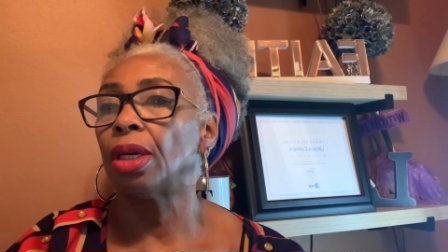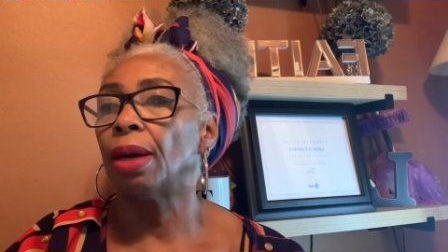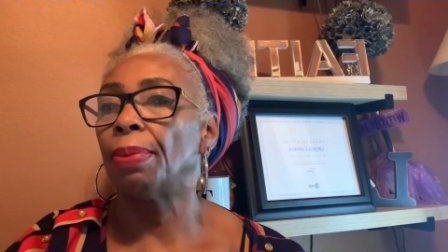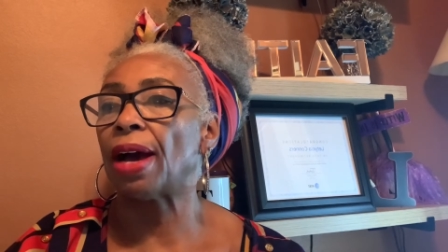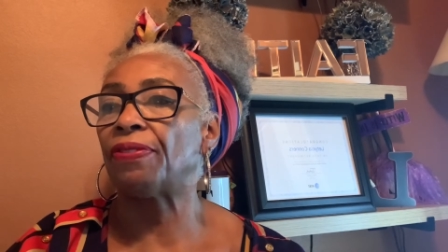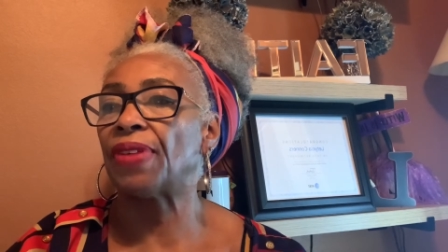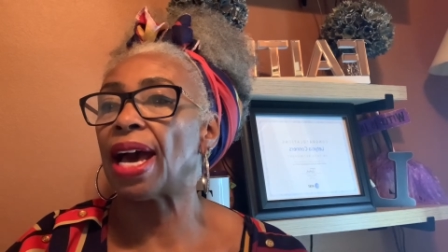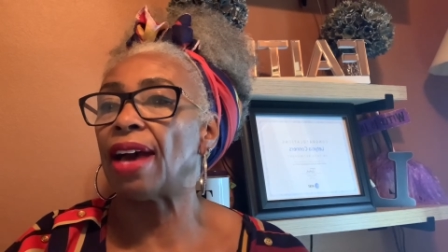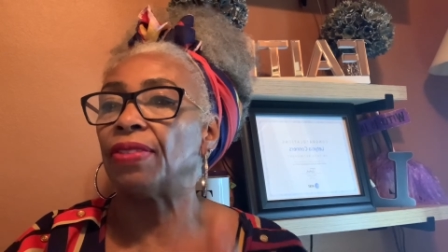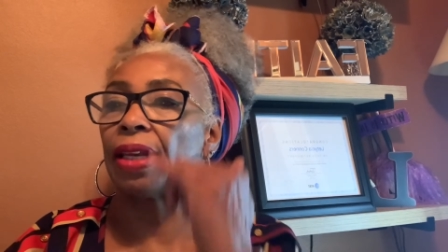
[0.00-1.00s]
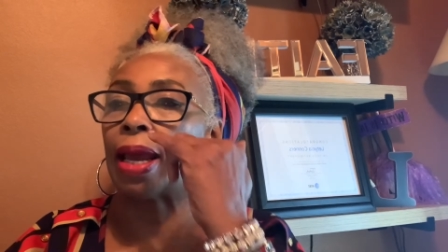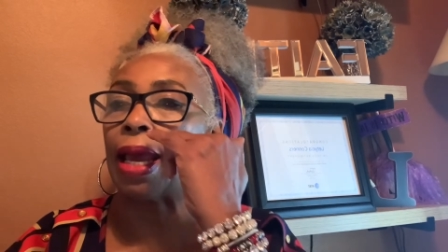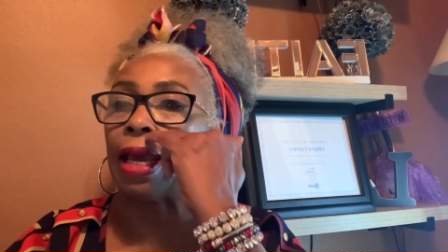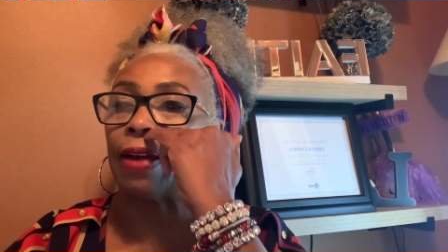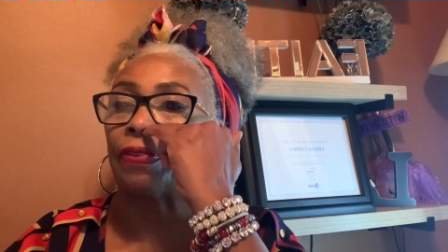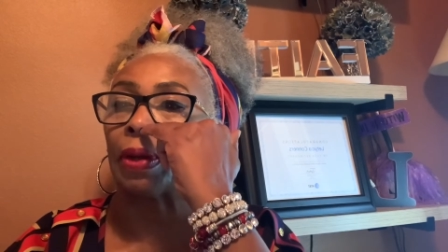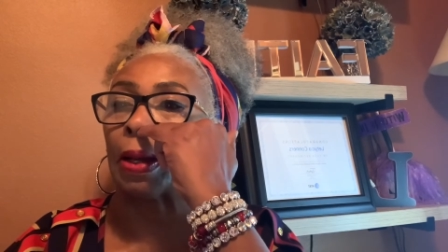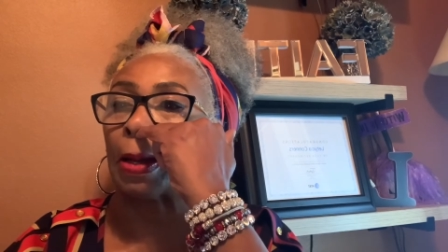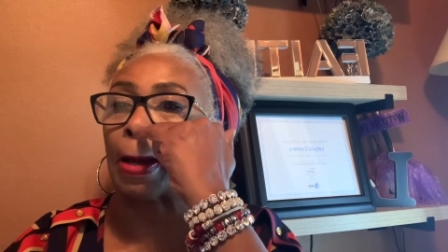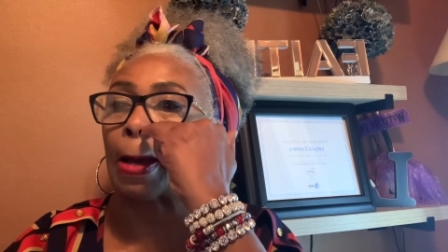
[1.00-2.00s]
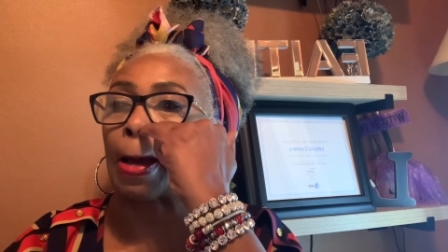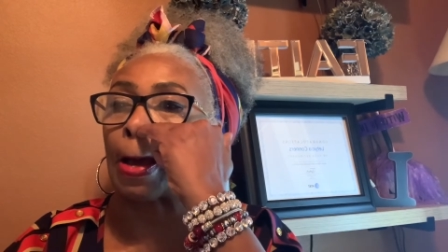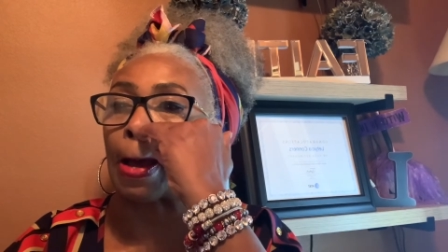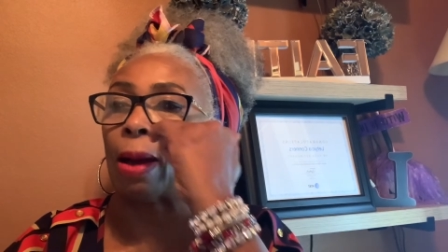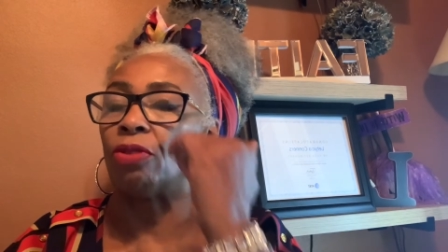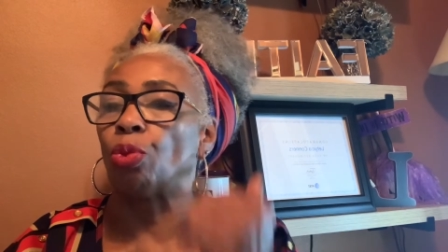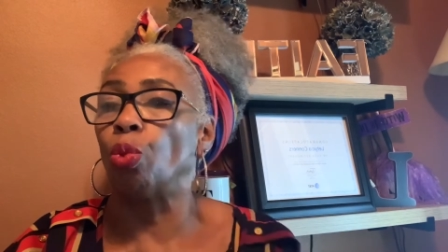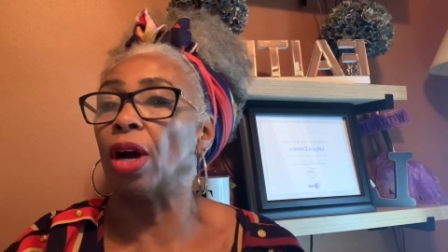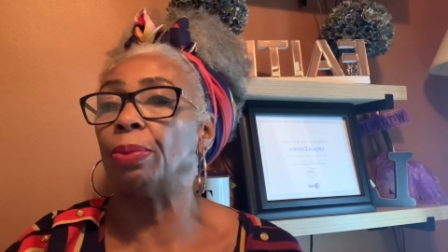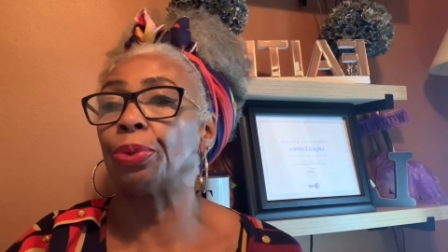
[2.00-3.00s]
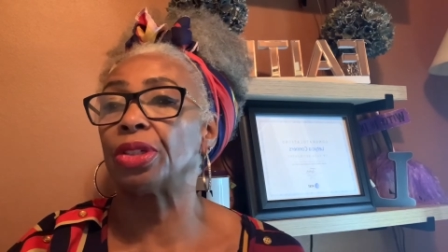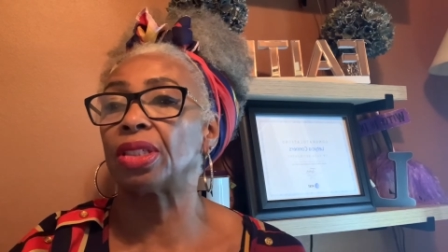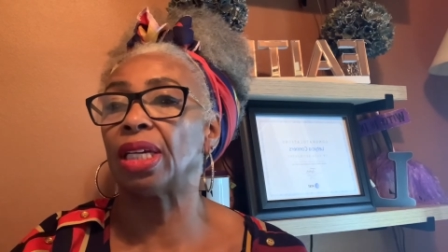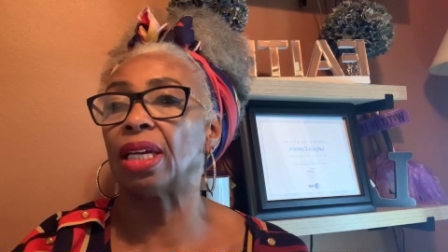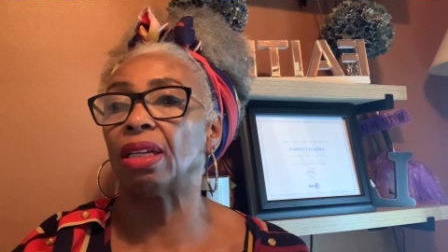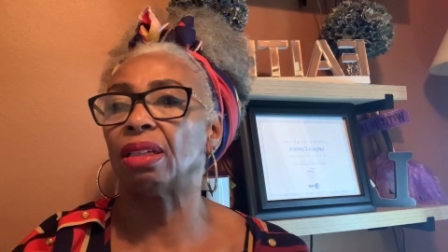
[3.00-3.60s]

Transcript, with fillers: by five and a half of 1%